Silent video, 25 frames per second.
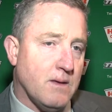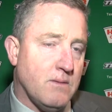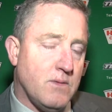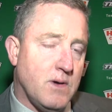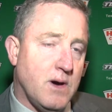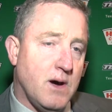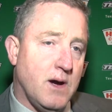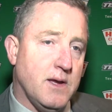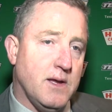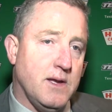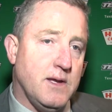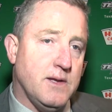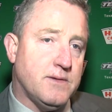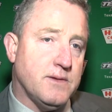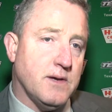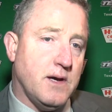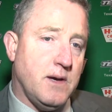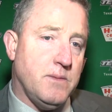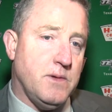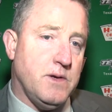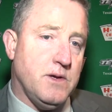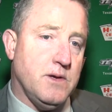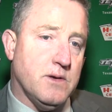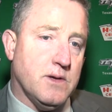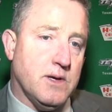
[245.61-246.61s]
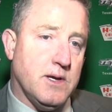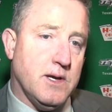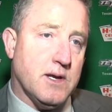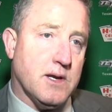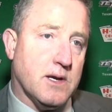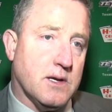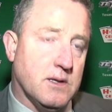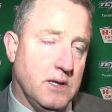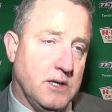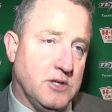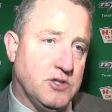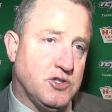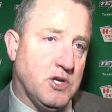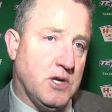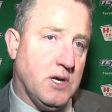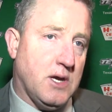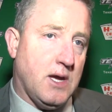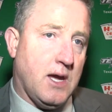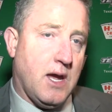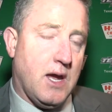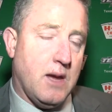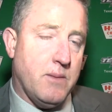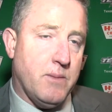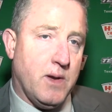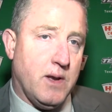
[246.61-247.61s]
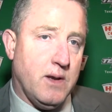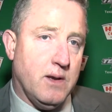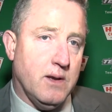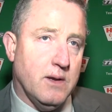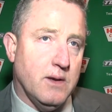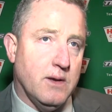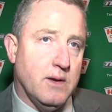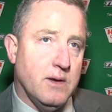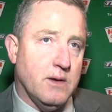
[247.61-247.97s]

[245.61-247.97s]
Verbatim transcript: Well, anytime you get a clinching game and